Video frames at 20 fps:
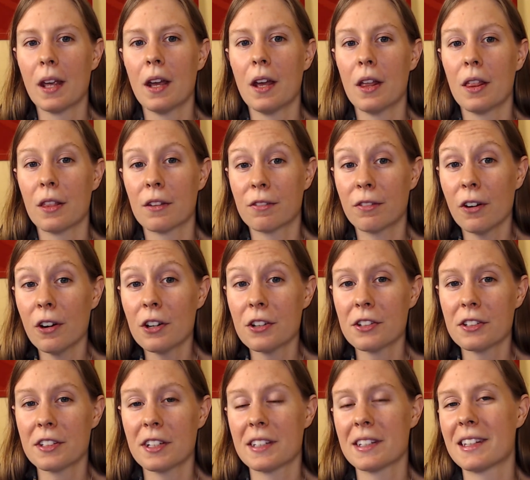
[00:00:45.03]
the
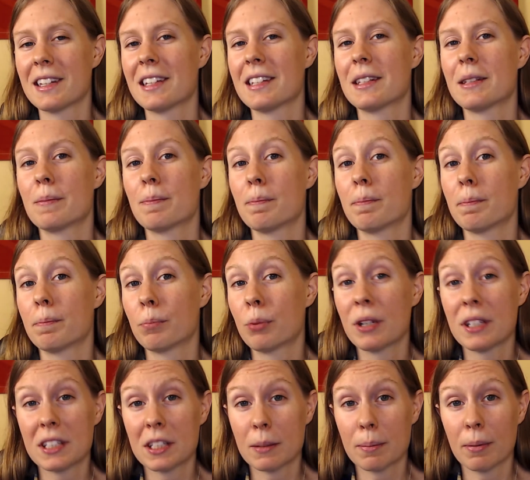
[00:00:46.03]
first is this
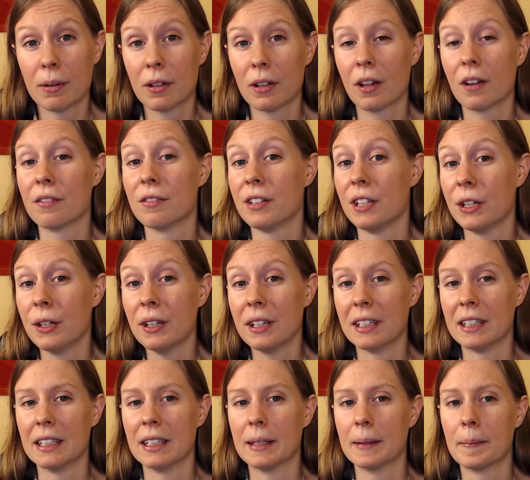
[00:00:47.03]
principle of
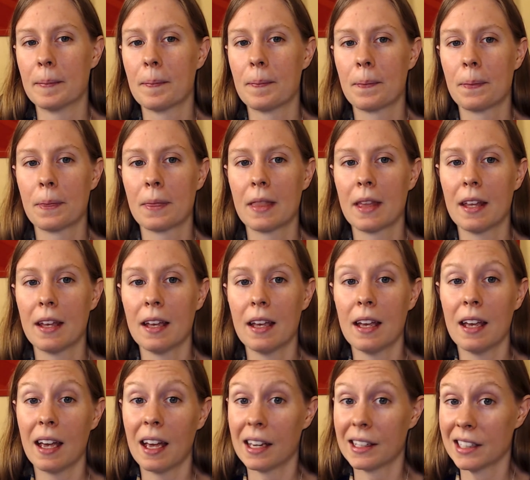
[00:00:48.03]
unity.
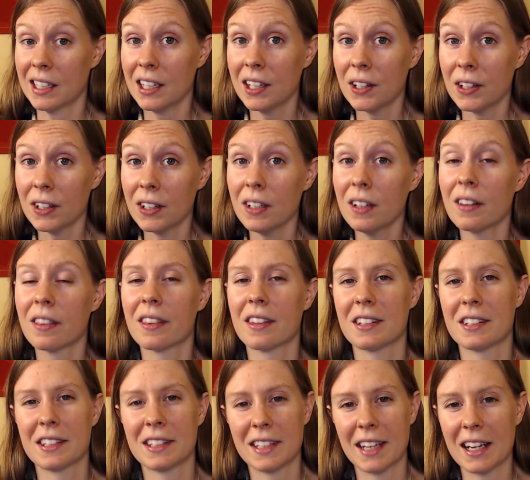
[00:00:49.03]
And here, the
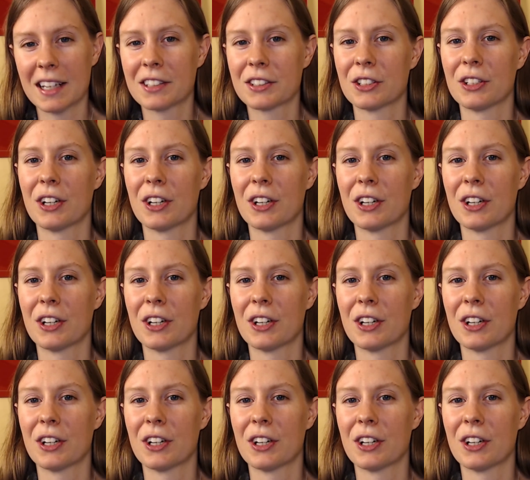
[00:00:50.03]
stakes are